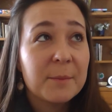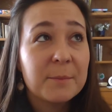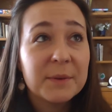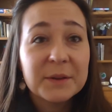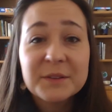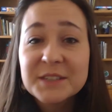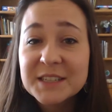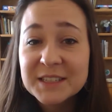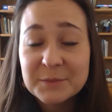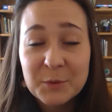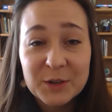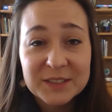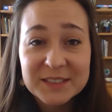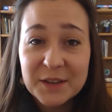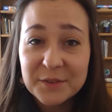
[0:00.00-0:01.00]
building
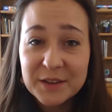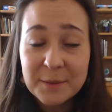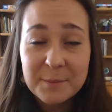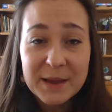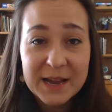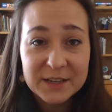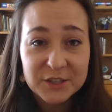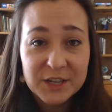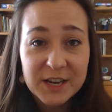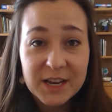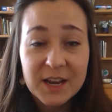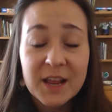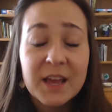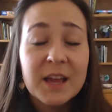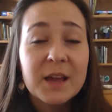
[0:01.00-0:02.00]
more
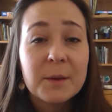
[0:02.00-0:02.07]
self-compassion